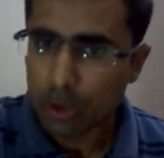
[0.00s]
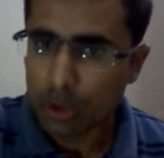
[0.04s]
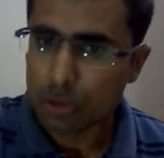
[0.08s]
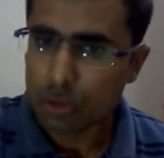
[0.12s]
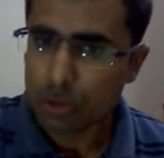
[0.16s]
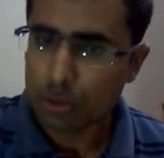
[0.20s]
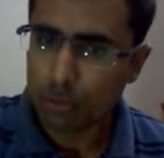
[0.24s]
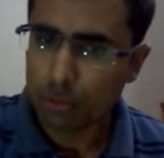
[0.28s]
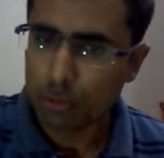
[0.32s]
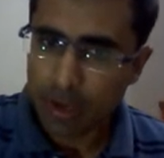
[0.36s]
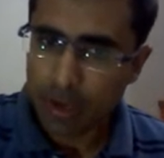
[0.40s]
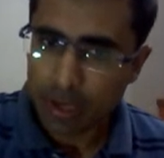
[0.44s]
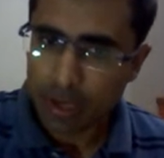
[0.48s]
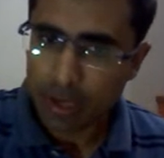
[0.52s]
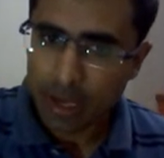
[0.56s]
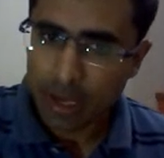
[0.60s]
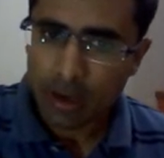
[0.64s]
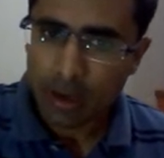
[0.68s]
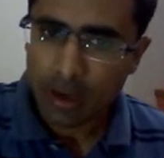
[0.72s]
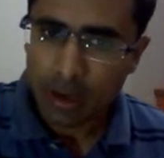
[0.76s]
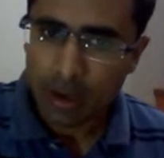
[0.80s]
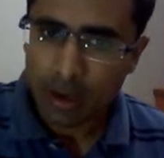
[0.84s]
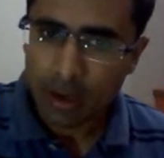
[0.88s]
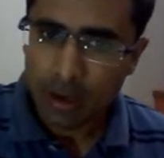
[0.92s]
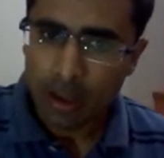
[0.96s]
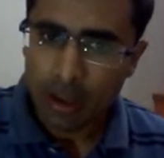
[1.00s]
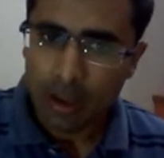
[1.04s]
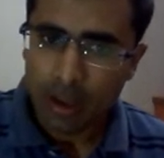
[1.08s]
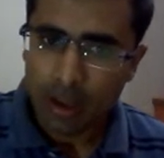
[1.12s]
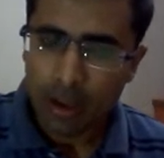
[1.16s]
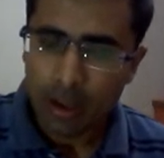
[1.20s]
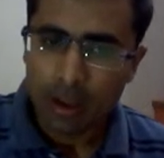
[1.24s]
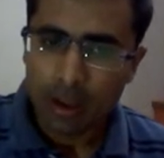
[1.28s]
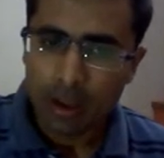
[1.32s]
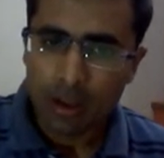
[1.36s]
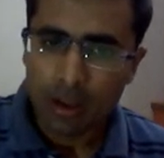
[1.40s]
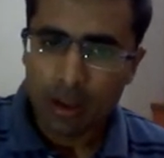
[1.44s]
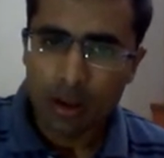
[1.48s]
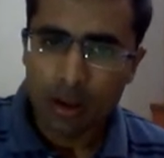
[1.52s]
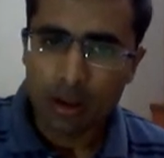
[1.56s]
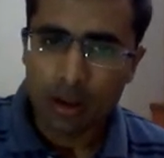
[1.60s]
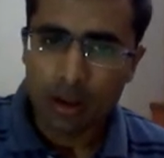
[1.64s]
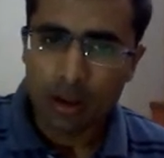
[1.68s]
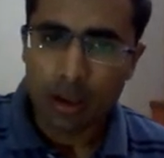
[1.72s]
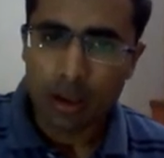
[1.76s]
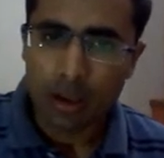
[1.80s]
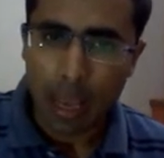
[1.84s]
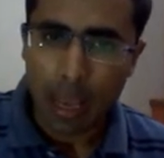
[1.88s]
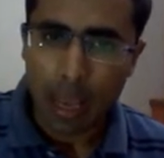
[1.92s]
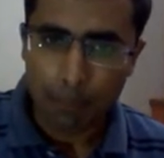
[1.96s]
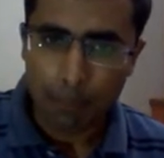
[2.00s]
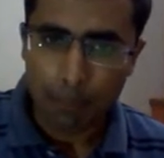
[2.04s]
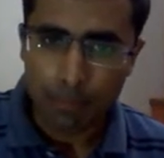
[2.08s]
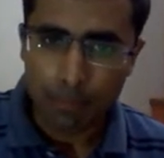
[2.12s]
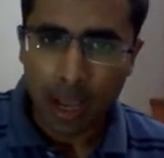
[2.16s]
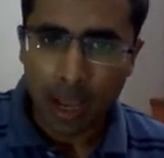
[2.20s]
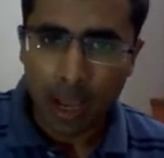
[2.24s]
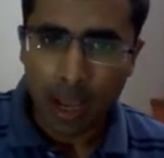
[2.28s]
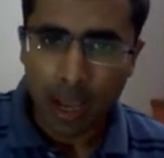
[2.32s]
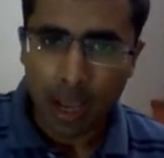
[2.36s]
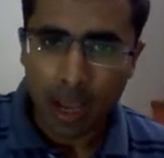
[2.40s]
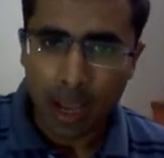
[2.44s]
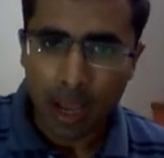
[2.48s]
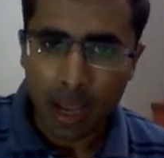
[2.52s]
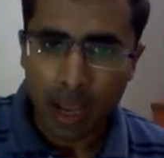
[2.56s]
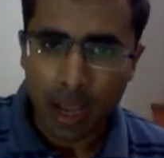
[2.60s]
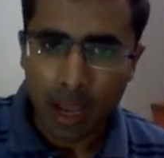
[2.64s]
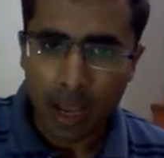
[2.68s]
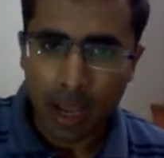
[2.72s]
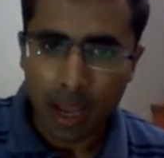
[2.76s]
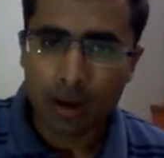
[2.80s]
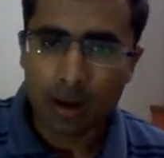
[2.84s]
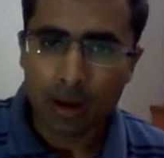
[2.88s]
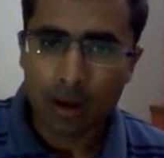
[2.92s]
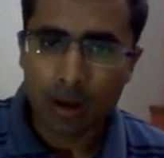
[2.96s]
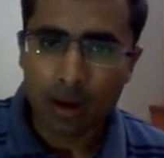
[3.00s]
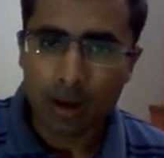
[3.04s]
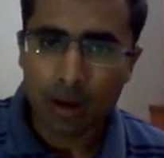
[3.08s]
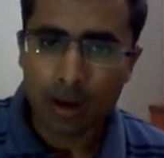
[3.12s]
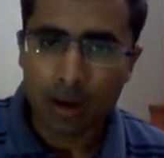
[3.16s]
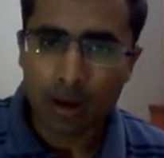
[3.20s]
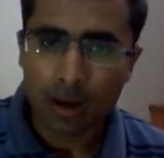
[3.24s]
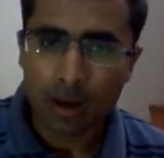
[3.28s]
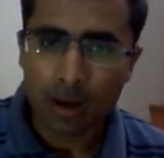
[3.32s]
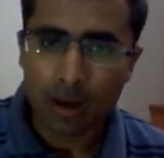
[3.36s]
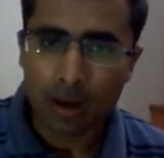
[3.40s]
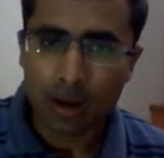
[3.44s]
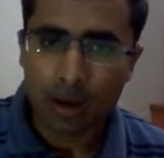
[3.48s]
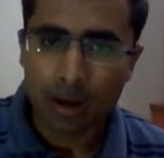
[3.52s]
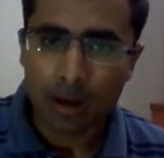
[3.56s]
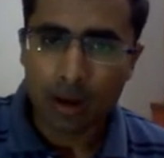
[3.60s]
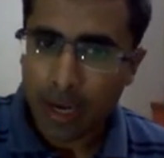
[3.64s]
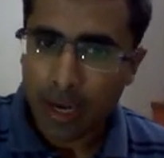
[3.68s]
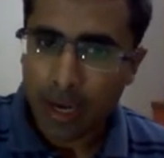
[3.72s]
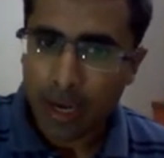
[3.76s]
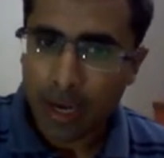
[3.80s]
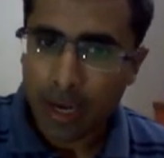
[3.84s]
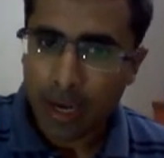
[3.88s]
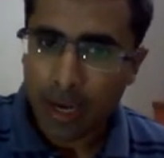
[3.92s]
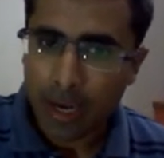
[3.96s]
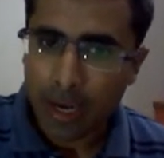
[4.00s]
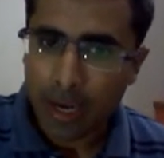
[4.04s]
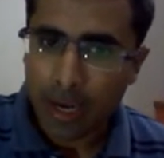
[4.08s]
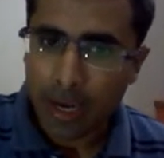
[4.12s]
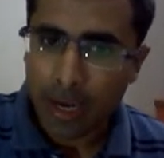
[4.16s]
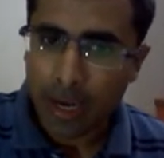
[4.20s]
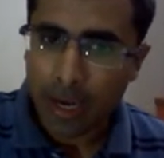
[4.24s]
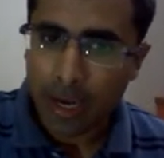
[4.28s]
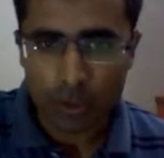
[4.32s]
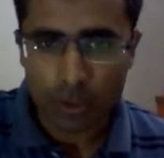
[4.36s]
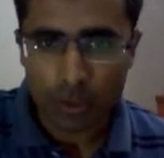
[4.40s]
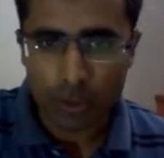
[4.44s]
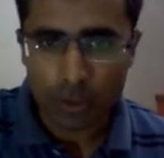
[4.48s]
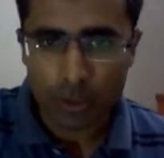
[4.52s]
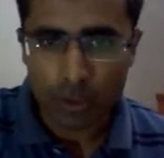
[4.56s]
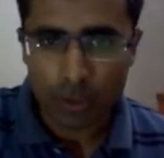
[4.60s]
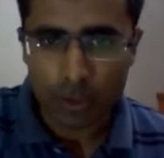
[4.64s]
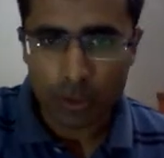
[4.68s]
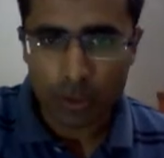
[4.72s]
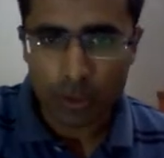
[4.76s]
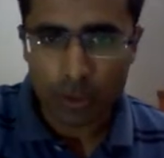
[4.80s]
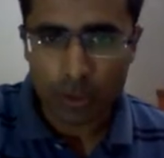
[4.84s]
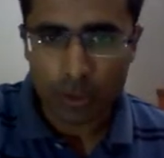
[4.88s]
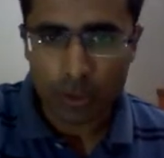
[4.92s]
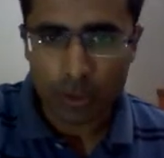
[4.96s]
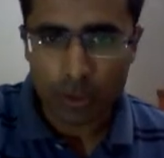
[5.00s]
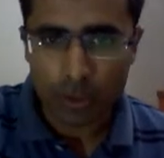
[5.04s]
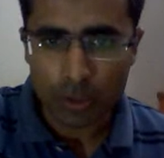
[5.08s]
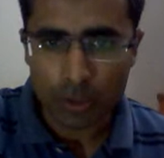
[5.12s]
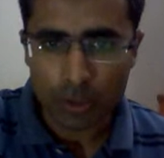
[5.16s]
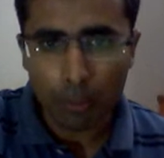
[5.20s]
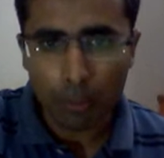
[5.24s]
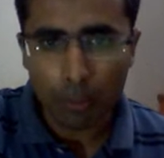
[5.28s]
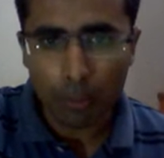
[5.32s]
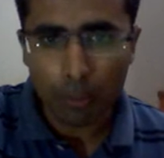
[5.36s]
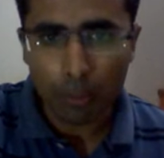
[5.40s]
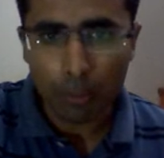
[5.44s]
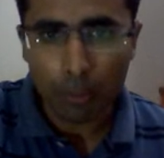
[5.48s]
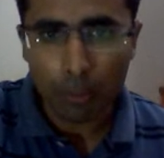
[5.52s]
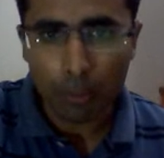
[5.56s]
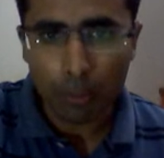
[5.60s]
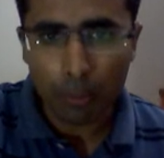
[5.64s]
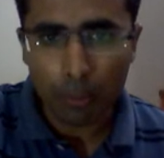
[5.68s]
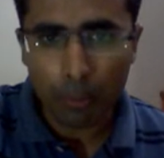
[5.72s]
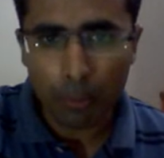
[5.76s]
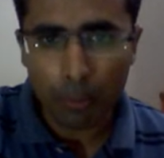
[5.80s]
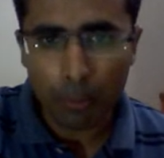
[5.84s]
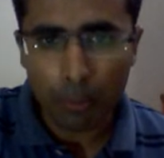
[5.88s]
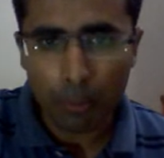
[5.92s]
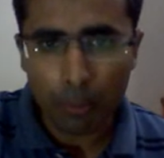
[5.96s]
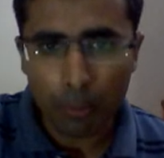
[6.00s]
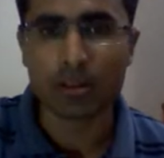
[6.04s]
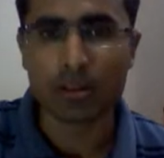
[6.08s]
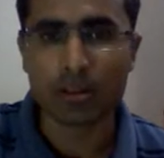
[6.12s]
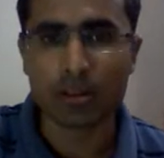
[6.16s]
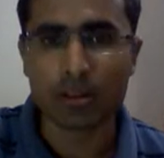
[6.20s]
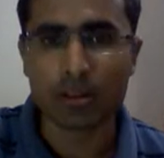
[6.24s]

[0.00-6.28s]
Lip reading: So we can apply a same magnitude of force but in opposite direction.